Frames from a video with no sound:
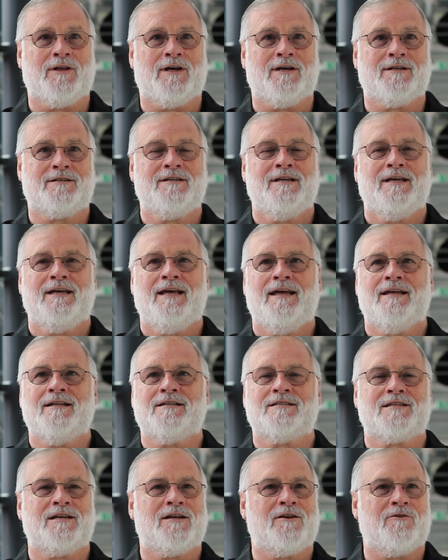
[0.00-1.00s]
that
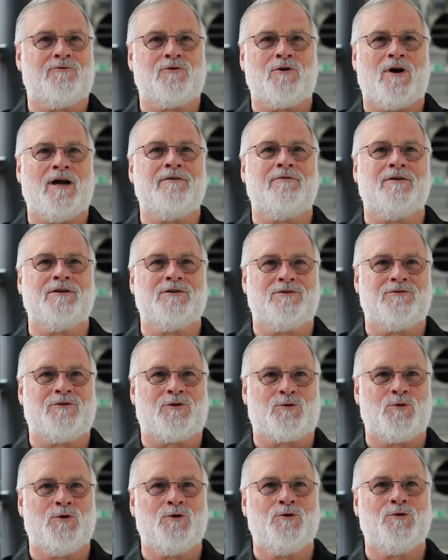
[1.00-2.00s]
instead of driving
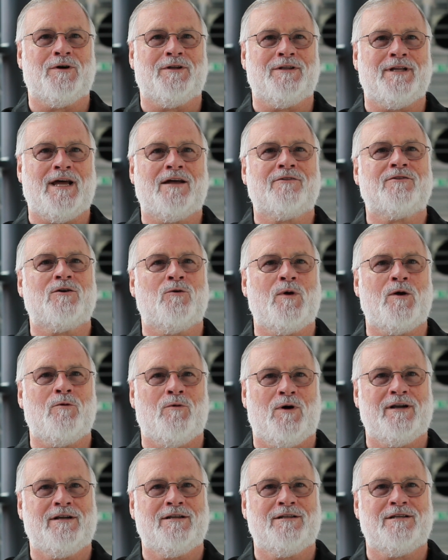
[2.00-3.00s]
through and that we
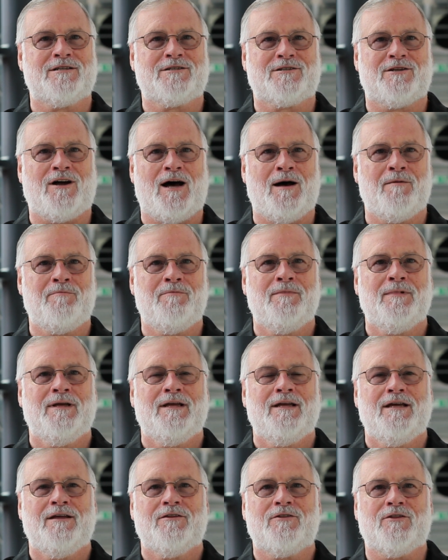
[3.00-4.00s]
wanted to stop,
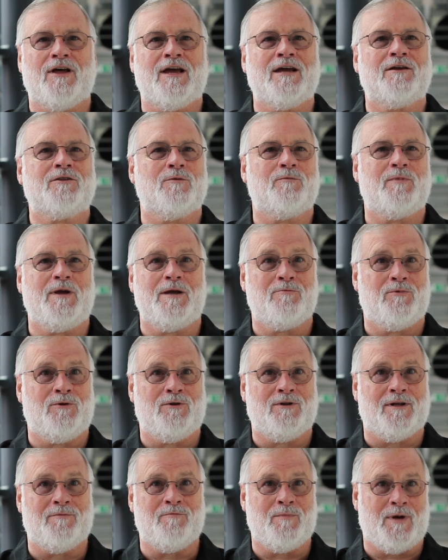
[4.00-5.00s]
thank the
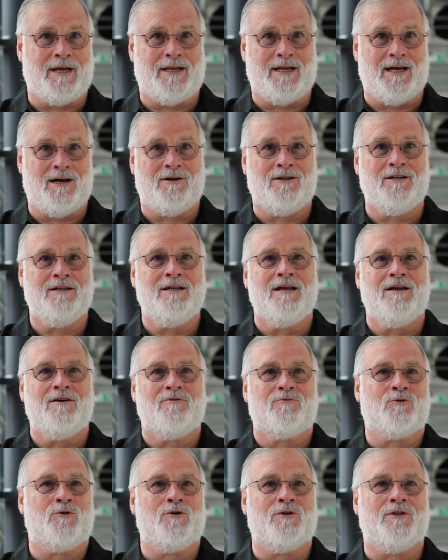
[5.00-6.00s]
people at MED-EL
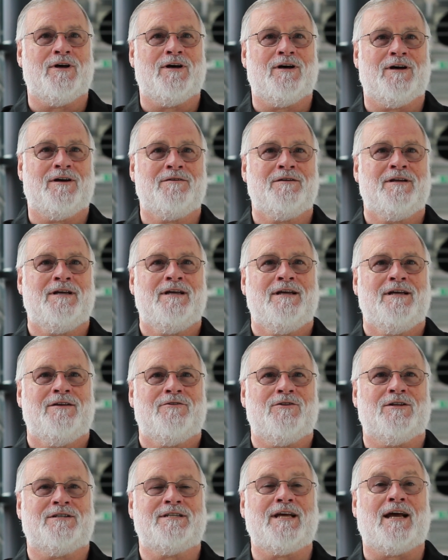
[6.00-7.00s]
for the
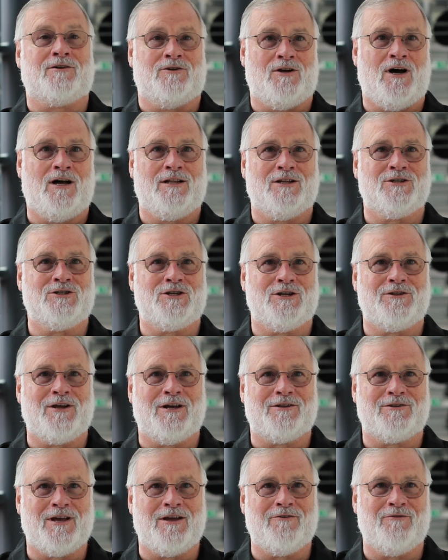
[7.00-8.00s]
technology
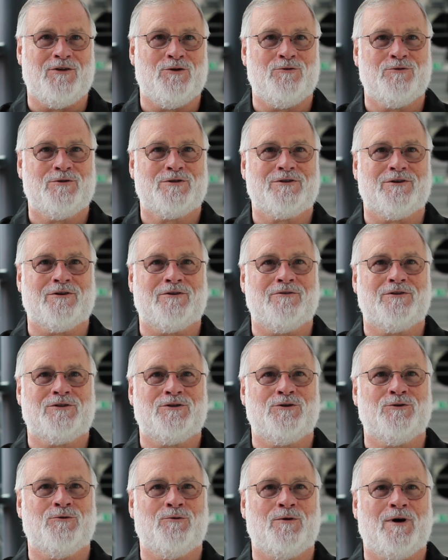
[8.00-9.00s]
that they've used to
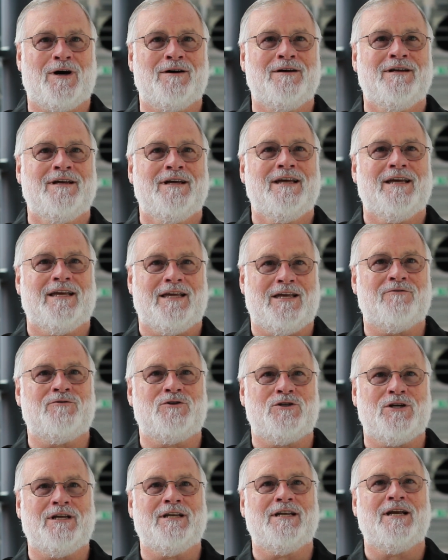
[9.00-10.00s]
give
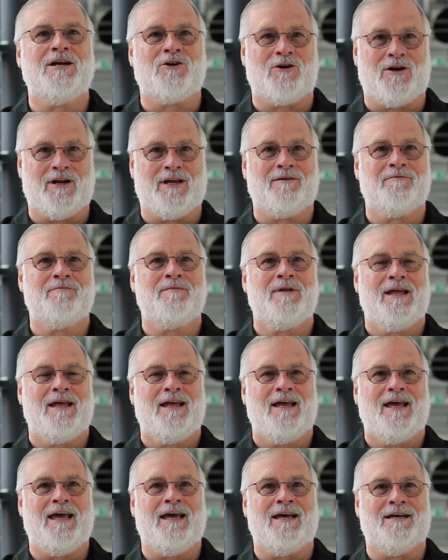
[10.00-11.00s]
Gene hearing.
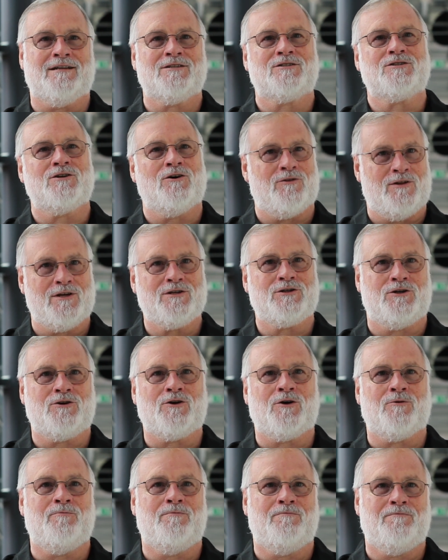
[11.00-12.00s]
And so this
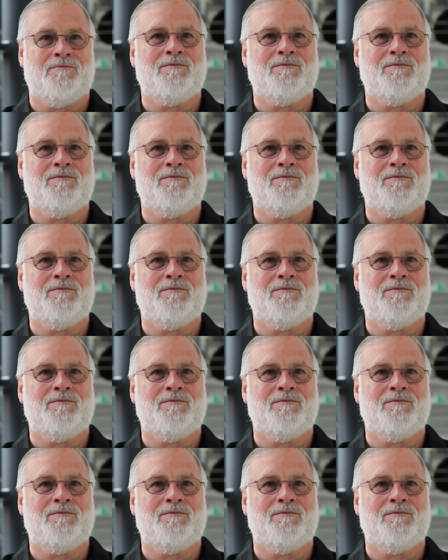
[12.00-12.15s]
year,